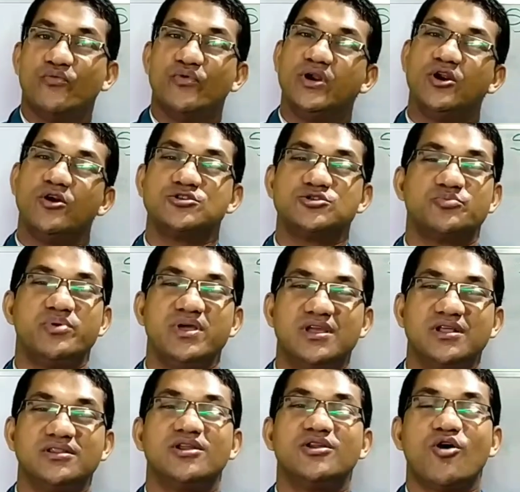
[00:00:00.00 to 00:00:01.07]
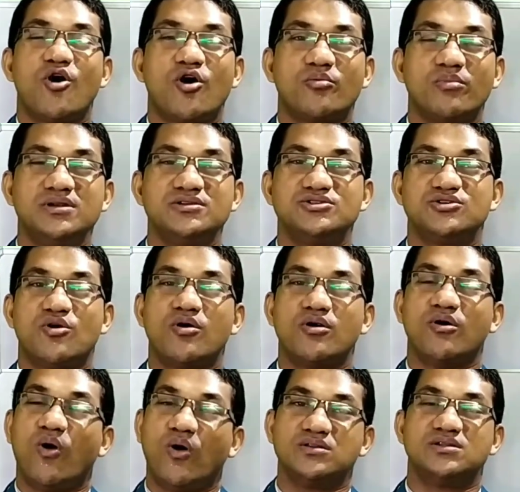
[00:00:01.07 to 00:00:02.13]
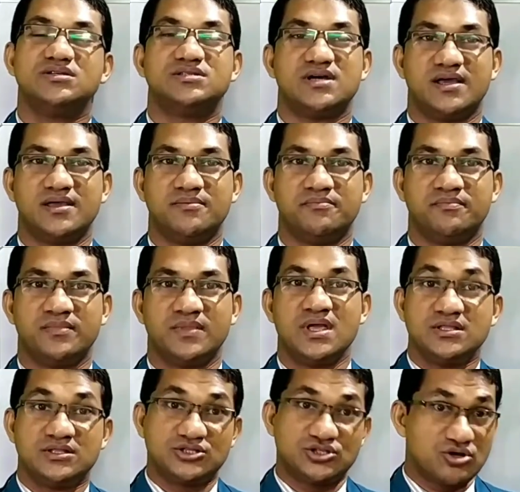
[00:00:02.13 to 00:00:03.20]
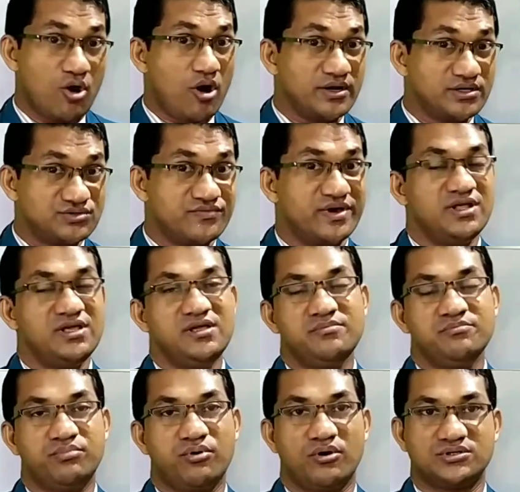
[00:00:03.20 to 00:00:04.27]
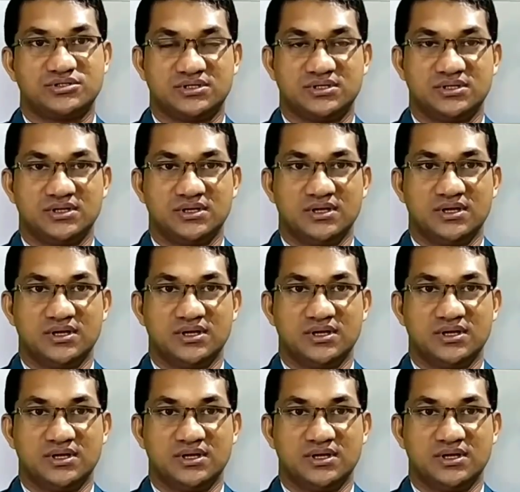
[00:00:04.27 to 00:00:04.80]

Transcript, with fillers: we do not speak in the normal tone all the time. The tone is very important.